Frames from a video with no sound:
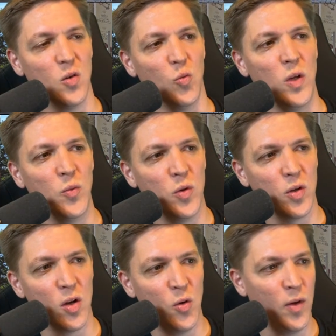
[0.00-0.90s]
We will
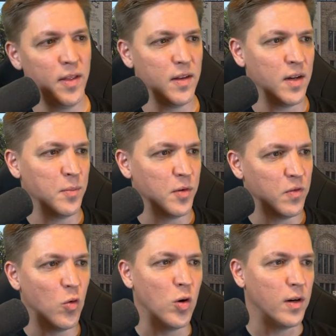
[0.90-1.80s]
go with number
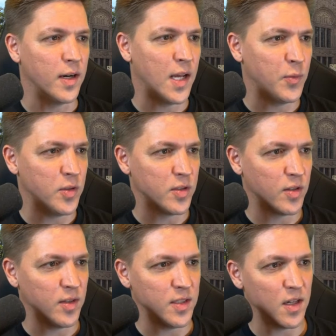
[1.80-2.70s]
4, and I will
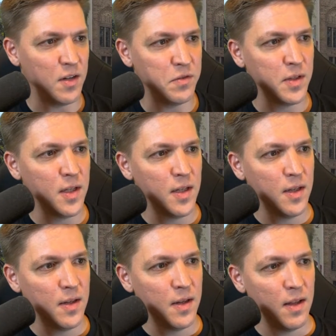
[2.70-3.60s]
turn these off.
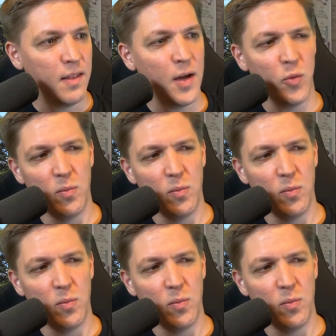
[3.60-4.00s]
That will